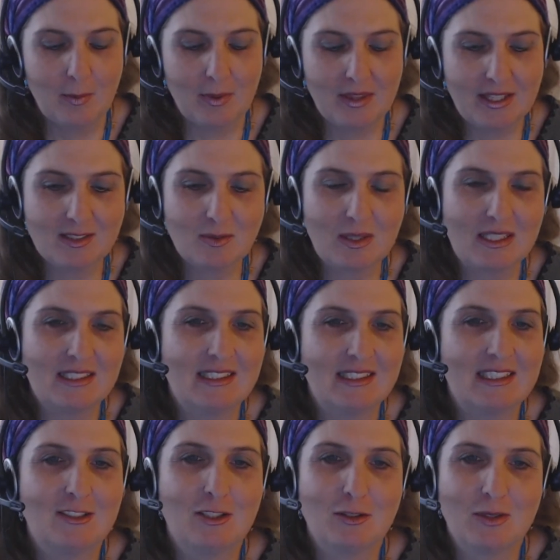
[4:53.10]
but that's what I
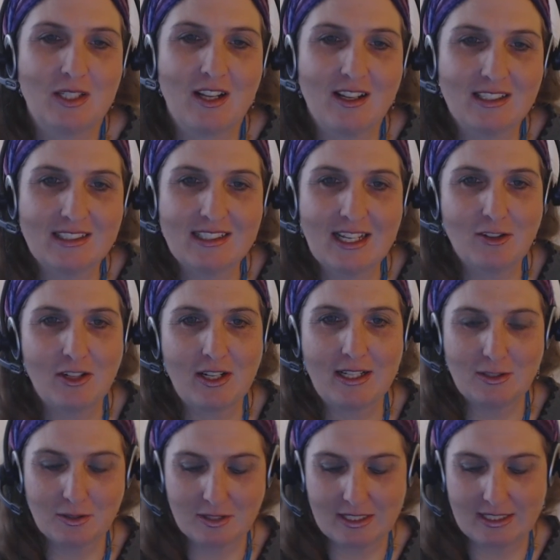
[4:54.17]
see you doing on
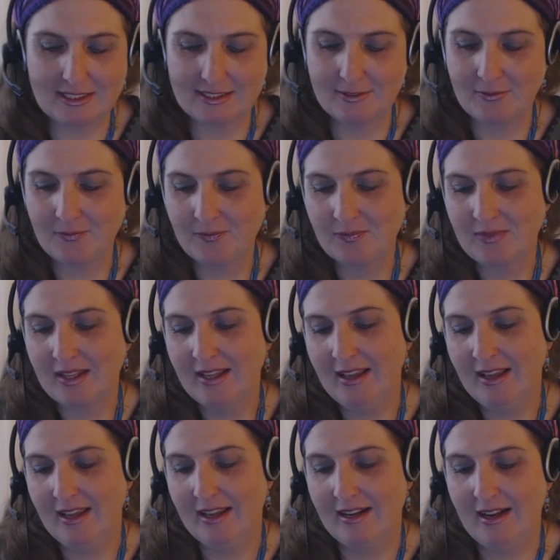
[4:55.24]
Saturday, Taurus.
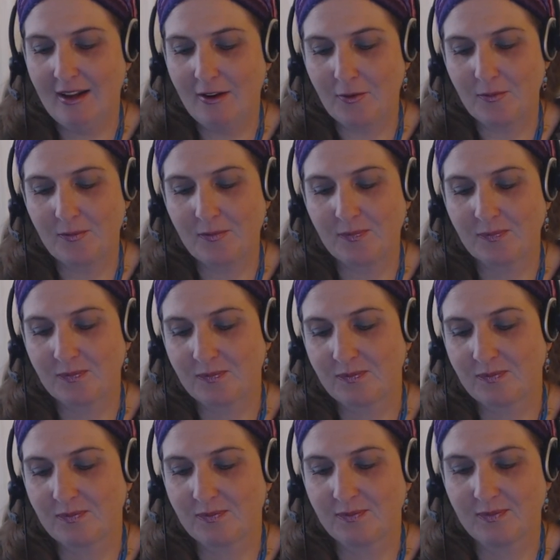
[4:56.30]
Now,
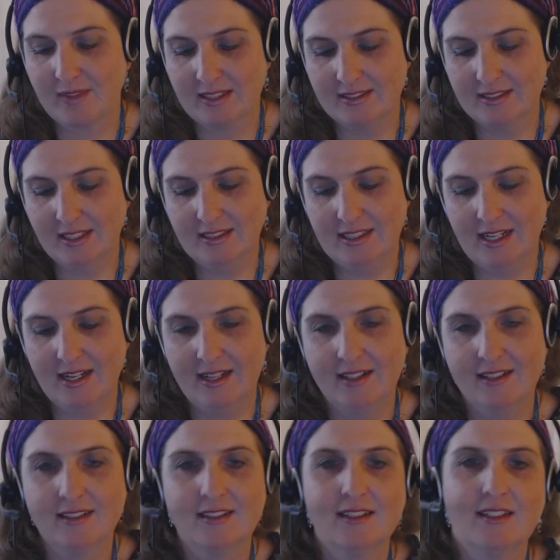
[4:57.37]

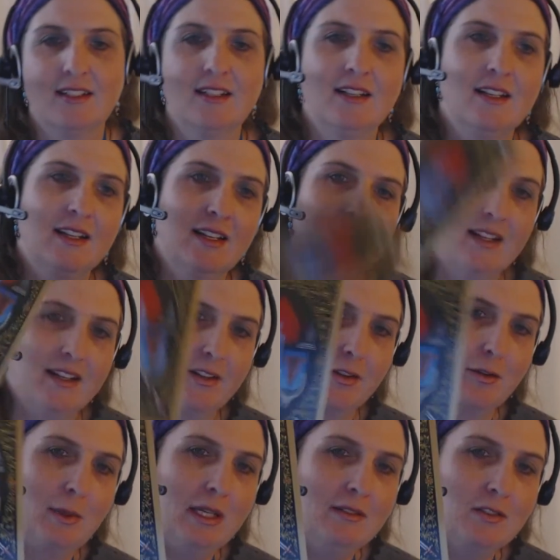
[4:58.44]
Sunday,
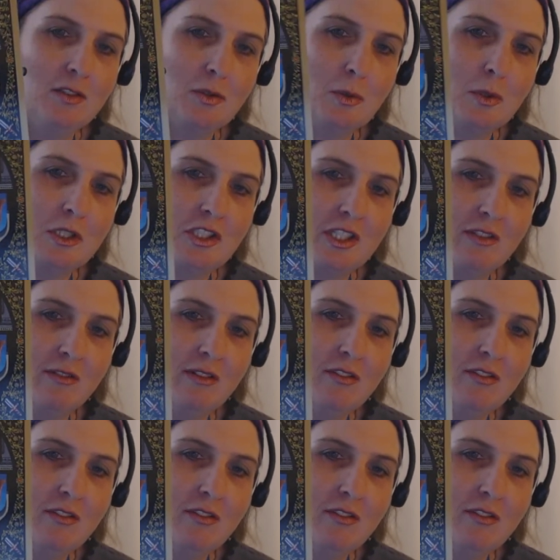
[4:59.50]
Three of Swords in